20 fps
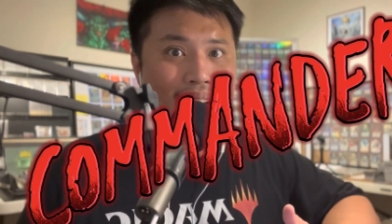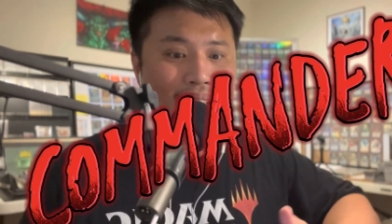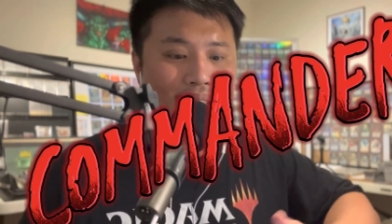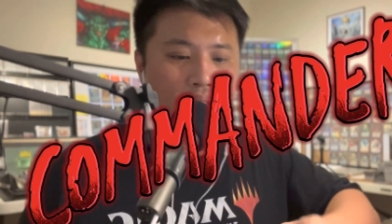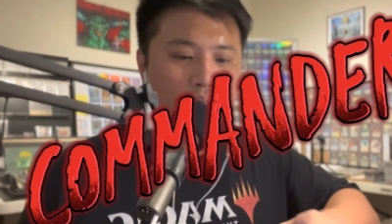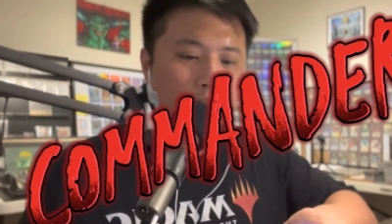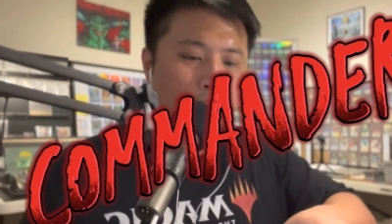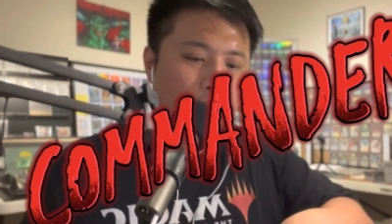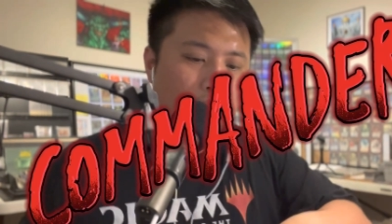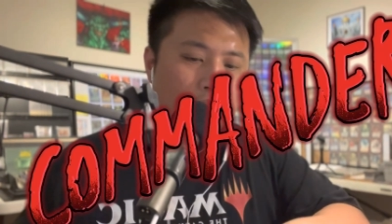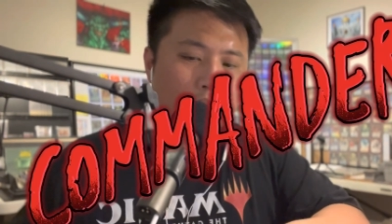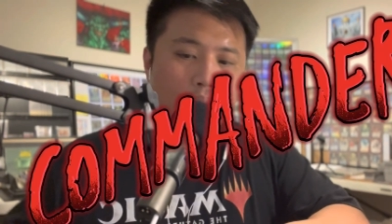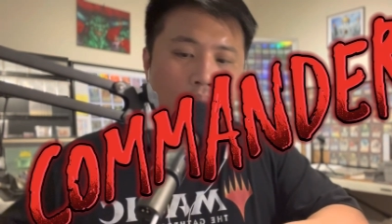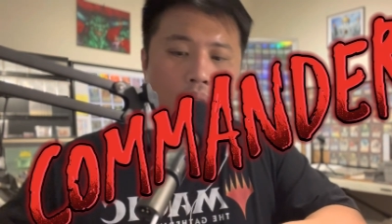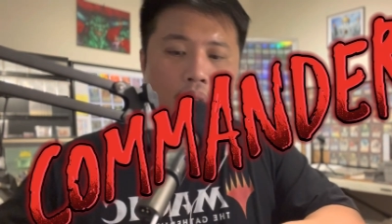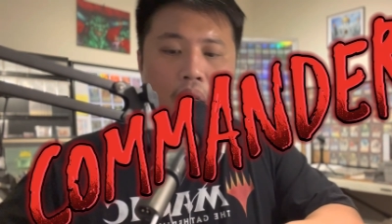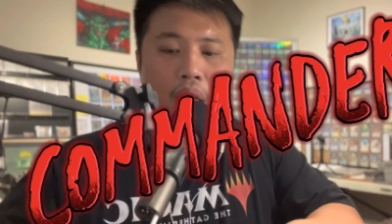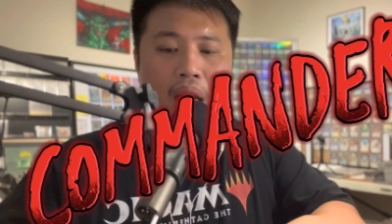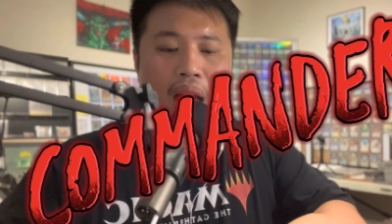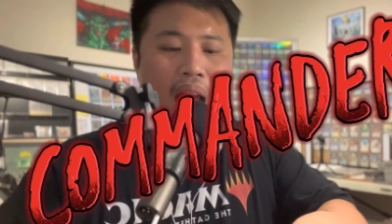So
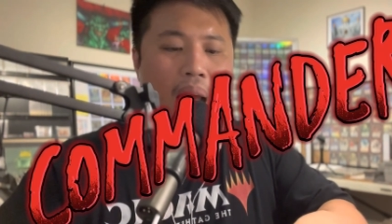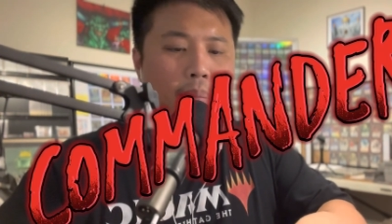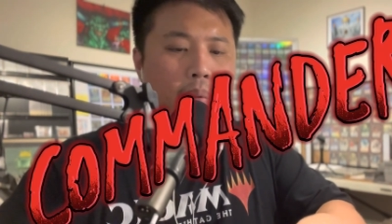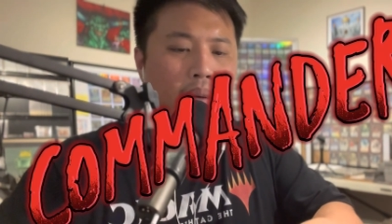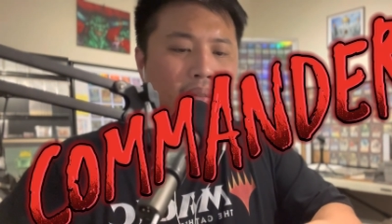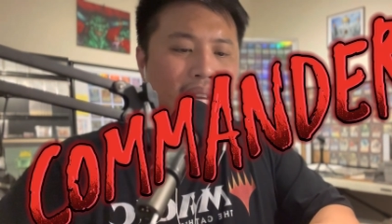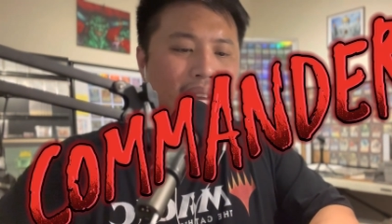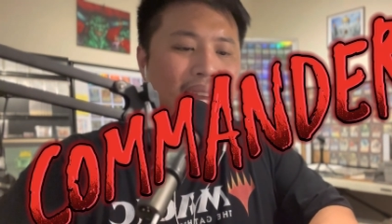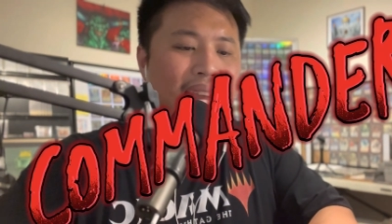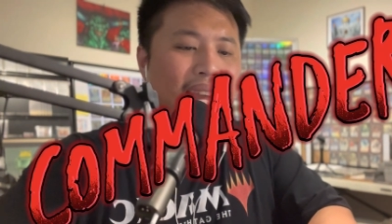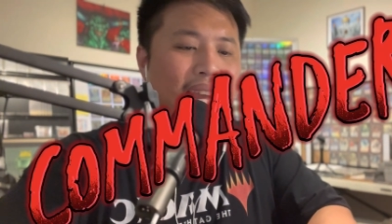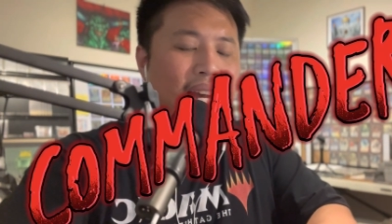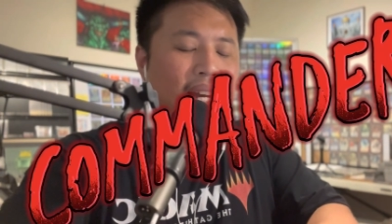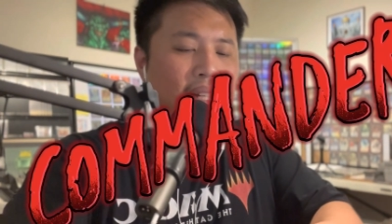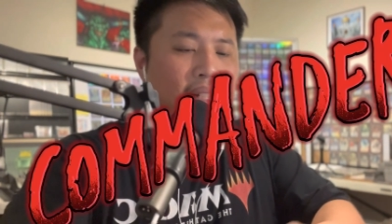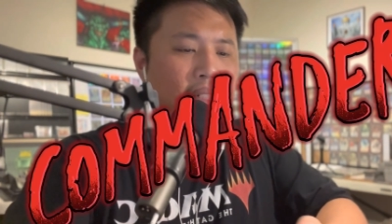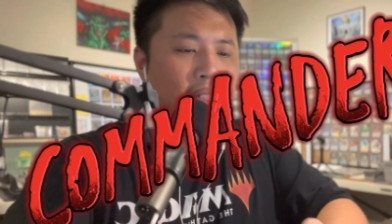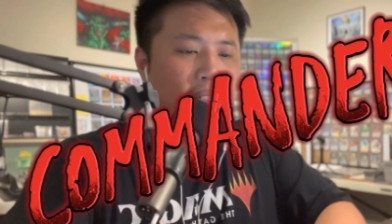I'm over here